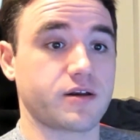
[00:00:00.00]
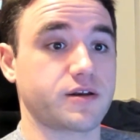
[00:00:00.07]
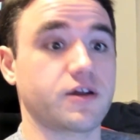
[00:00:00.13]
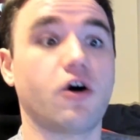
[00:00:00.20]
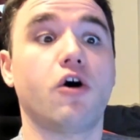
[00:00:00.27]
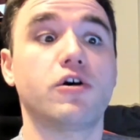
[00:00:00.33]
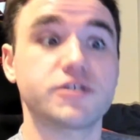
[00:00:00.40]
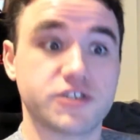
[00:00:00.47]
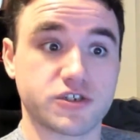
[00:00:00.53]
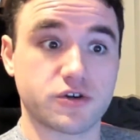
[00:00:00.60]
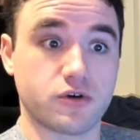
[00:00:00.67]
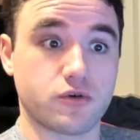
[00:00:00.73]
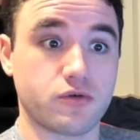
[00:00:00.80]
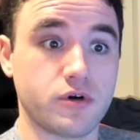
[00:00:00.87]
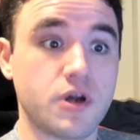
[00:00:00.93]
and
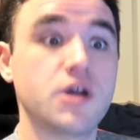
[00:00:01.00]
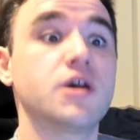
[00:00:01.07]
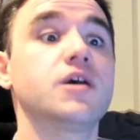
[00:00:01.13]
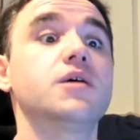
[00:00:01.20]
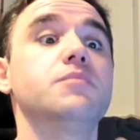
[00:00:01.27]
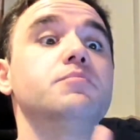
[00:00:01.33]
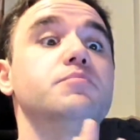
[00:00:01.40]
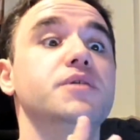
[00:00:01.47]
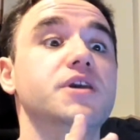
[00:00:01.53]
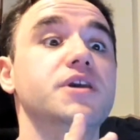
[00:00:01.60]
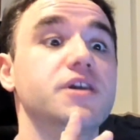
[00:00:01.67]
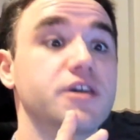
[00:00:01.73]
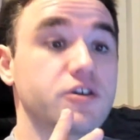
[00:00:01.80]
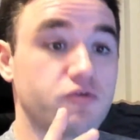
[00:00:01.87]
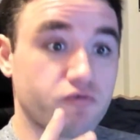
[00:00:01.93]
also
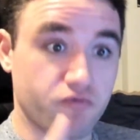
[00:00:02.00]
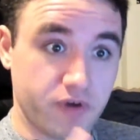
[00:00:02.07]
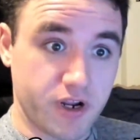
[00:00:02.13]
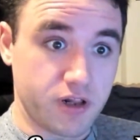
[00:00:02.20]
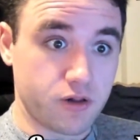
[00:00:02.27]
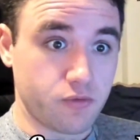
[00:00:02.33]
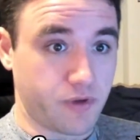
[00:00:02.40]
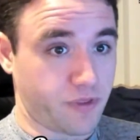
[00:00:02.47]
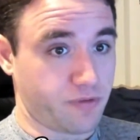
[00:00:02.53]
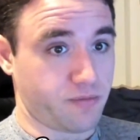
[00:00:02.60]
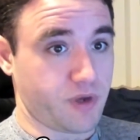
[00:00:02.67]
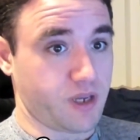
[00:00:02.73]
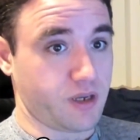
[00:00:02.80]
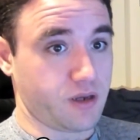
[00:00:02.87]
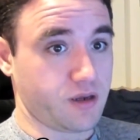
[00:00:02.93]
being real
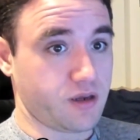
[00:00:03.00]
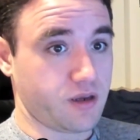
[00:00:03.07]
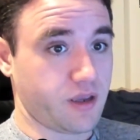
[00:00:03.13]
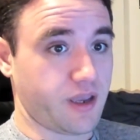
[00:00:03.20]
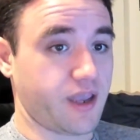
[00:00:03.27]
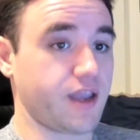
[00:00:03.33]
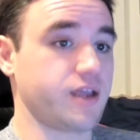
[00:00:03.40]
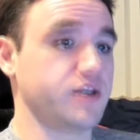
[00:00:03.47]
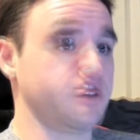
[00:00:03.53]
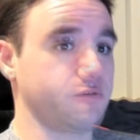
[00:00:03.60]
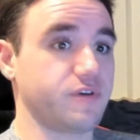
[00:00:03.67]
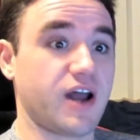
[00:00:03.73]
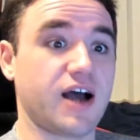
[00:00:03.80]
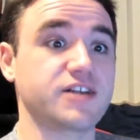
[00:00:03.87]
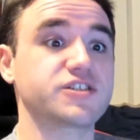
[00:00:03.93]
with me,
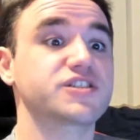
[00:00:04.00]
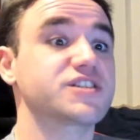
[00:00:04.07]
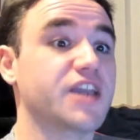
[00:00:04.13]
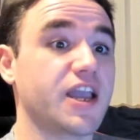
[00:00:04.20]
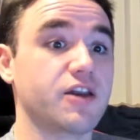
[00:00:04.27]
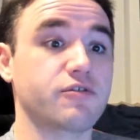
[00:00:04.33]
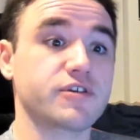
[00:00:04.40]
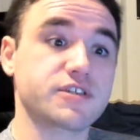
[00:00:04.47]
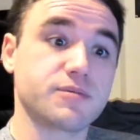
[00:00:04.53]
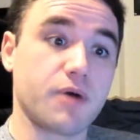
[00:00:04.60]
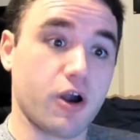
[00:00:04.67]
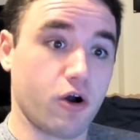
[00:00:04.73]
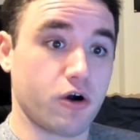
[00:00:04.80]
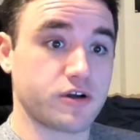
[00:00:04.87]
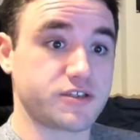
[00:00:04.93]
and you know, not just catering
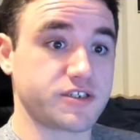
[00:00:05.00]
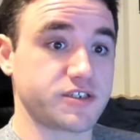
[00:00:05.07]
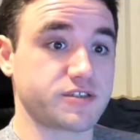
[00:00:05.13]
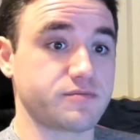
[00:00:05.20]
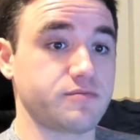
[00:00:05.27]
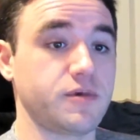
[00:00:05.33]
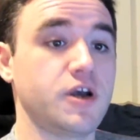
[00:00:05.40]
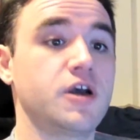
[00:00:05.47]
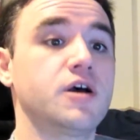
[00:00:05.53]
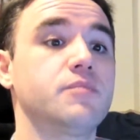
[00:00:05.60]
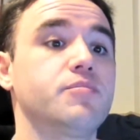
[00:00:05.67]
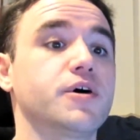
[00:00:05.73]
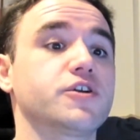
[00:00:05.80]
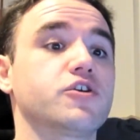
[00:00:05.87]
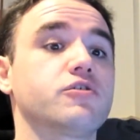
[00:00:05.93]
to my autism,
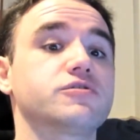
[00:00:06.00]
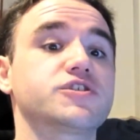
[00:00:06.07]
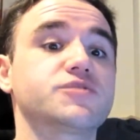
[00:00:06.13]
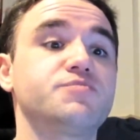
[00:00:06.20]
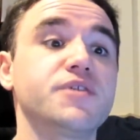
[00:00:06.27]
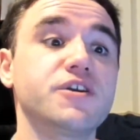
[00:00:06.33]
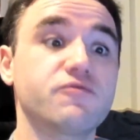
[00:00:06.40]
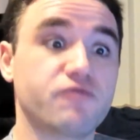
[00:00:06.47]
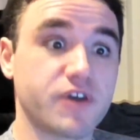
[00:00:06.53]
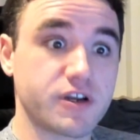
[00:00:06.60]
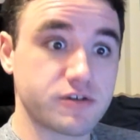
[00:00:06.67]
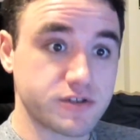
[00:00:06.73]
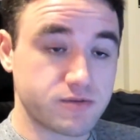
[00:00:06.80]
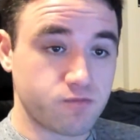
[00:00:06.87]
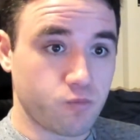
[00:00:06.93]
but you know, just being
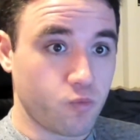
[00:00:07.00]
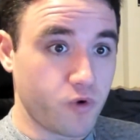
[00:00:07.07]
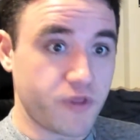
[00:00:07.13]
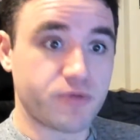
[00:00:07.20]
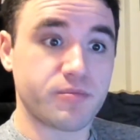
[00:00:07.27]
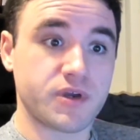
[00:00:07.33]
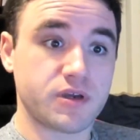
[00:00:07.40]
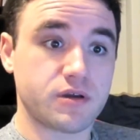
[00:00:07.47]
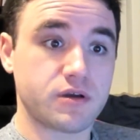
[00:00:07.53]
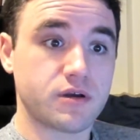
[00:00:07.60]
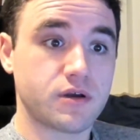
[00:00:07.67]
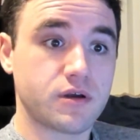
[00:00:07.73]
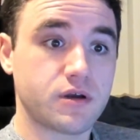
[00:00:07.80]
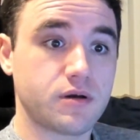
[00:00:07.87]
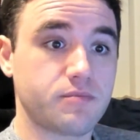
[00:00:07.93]
real with me,
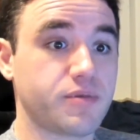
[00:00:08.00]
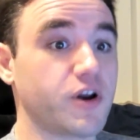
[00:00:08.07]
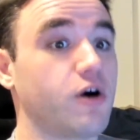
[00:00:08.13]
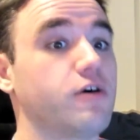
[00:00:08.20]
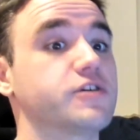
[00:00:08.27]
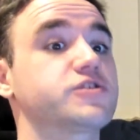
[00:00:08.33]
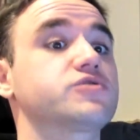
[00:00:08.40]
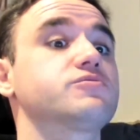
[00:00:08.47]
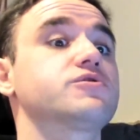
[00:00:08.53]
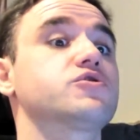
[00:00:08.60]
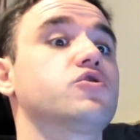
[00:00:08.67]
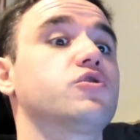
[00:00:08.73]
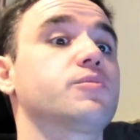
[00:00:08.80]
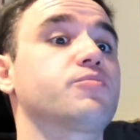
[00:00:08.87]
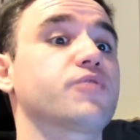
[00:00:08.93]
but also
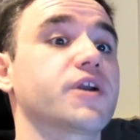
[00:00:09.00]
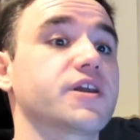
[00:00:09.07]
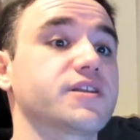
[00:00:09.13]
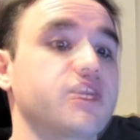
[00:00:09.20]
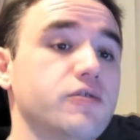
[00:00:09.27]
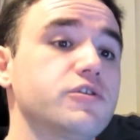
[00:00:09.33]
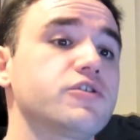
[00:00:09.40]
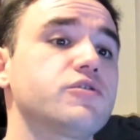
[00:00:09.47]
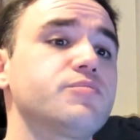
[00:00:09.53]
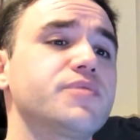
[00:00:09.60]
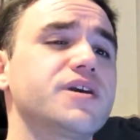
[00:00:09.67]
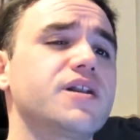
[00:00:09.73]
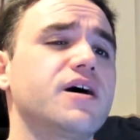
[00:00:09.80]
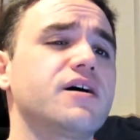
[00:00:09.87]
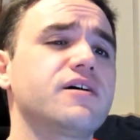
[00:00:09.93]
incorporating that little
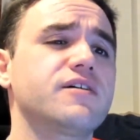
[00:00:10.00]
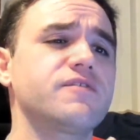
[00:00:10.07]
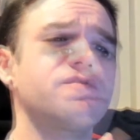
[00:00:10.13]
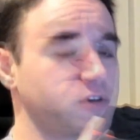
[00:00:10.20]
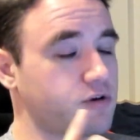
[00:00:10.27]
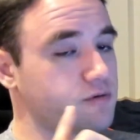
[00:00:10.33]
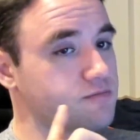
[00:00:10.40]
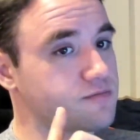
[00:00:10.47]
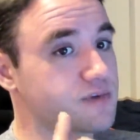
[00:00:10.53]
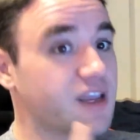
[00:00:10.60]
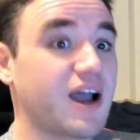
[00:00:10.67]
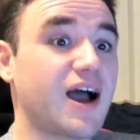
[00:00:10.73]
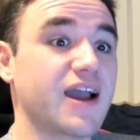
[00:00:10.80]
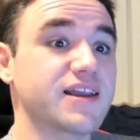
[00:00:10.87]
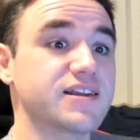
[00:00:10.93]
bit of
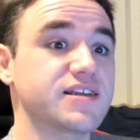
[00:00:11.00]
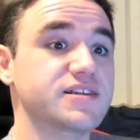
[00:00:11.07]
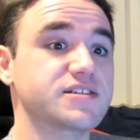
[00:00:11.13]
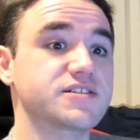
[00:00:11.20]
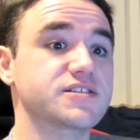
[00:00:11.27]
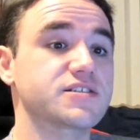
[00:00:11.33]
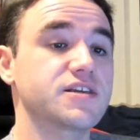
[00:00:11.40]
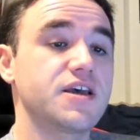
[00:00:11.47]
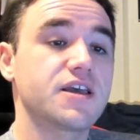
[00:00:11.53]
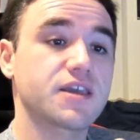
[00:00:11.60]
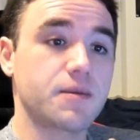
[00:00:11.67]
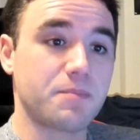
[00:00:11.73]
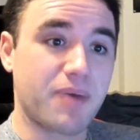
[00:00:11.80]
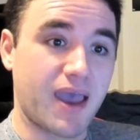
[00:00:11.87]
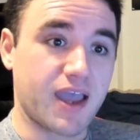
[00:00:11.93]
kindness,
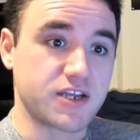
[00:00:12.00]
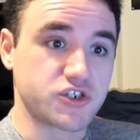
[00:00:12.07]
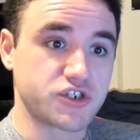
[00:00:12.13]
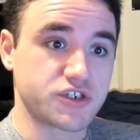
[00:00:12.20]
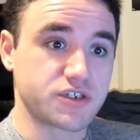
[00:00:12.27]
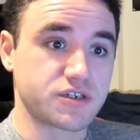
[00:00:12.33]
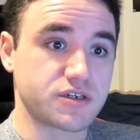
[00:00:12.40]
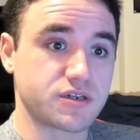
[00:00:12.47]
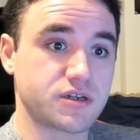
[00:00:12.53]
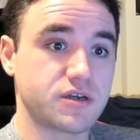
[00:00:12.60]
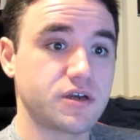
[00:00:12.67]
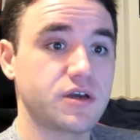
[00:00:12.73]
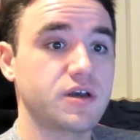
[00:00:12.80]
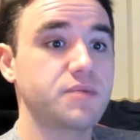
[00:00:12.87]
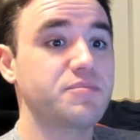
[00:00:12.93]
compassion,
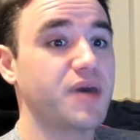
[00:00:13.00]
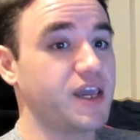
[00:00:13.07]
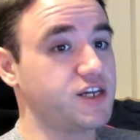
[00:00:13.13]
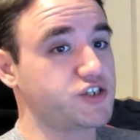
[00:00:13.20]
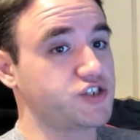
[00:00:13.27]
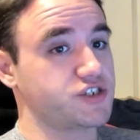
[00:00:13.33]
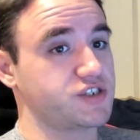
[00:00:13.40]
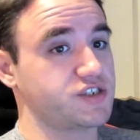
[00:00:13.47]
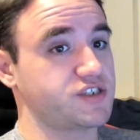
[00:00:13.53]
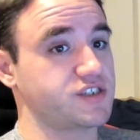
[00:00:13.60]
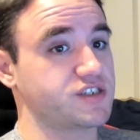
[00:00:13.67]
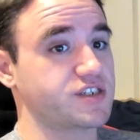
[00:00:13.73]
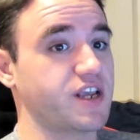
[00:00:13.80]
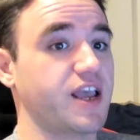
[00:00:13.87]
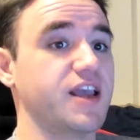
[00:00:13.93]

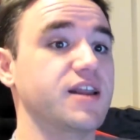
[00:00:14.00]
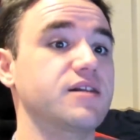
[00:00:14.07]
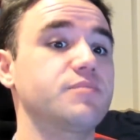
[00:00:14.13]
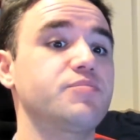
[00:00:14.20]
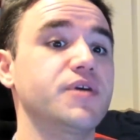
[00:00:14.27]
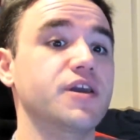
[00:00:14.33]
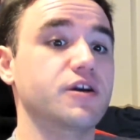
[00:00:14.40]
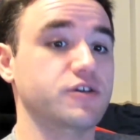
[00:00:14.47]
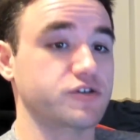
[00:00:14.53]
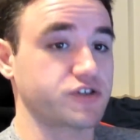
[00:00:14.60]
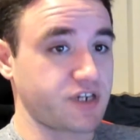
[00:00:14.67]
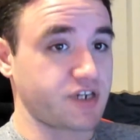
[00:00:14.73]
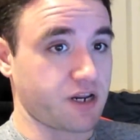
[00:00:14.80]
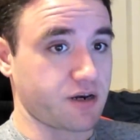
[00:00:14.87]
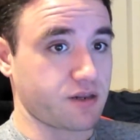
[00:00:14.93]
patience, and being
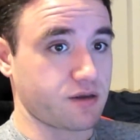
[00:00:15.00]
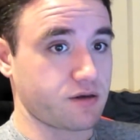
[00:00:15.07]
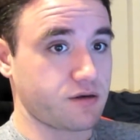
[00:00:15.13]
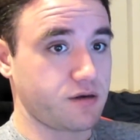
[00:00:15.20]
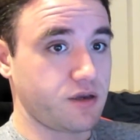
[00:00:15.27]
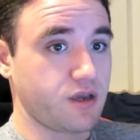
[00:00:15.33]
understanding.